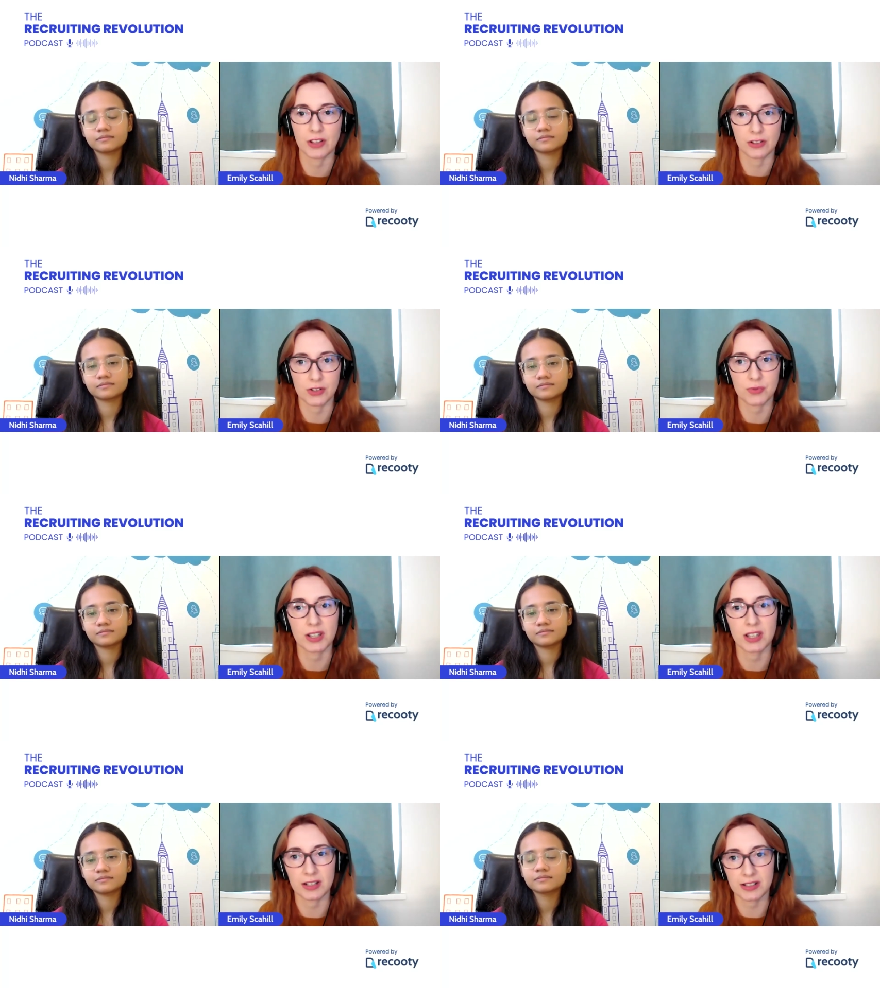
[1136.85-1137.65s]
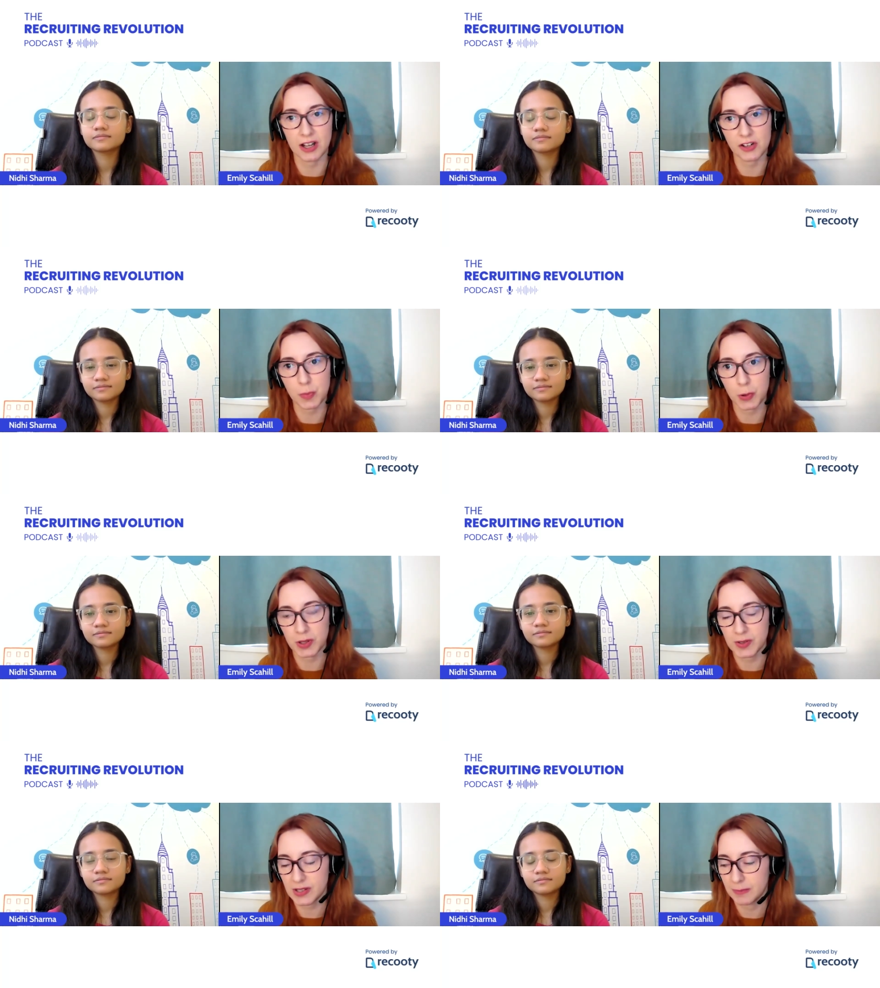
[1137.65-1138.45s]
Speaker 1: having those regular
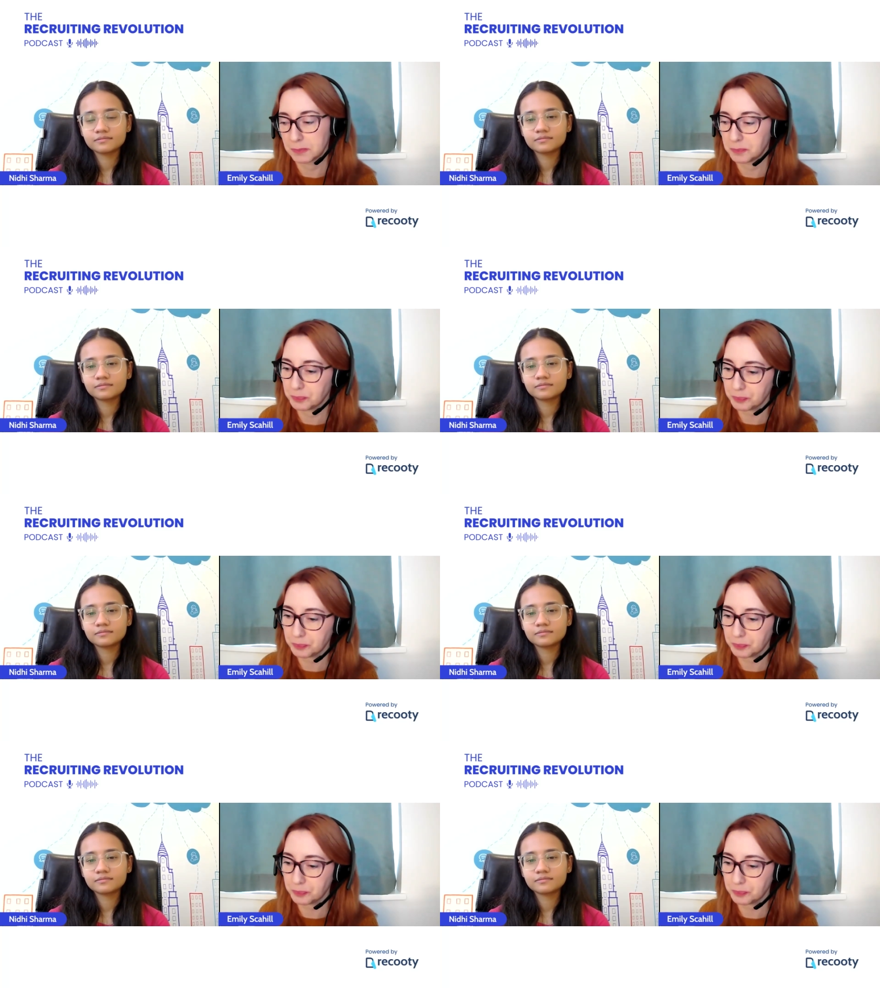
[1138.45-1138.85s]
touch points